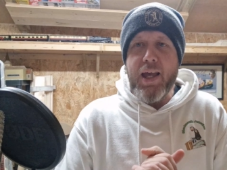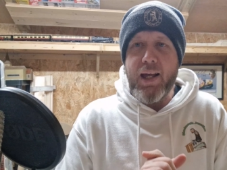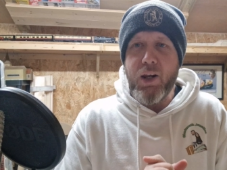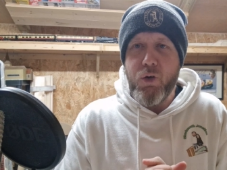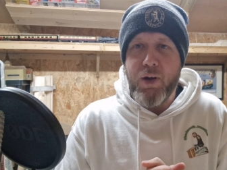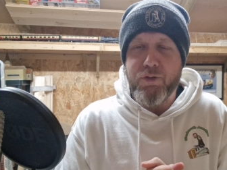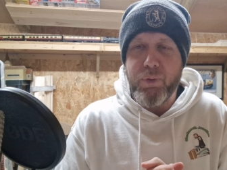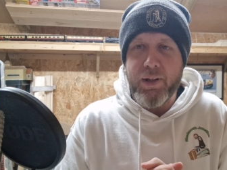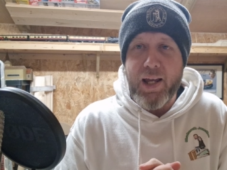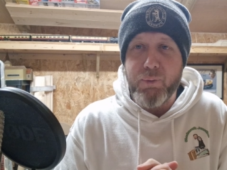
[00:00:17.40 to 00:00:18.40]
hello
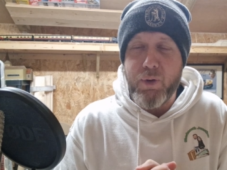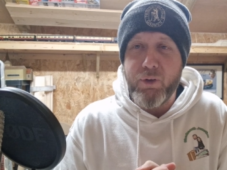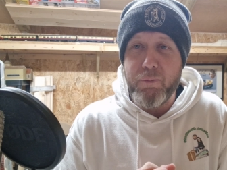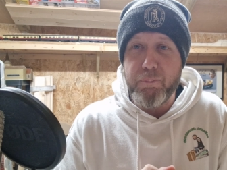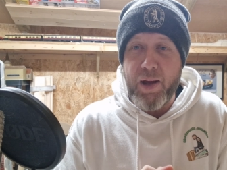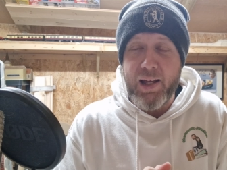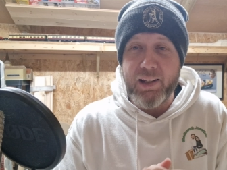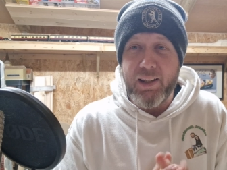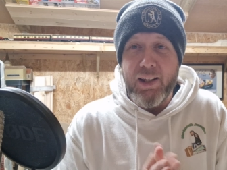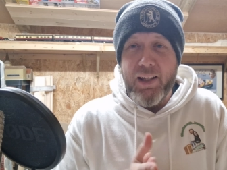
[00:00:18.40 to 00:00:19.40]
everybody and welcome back.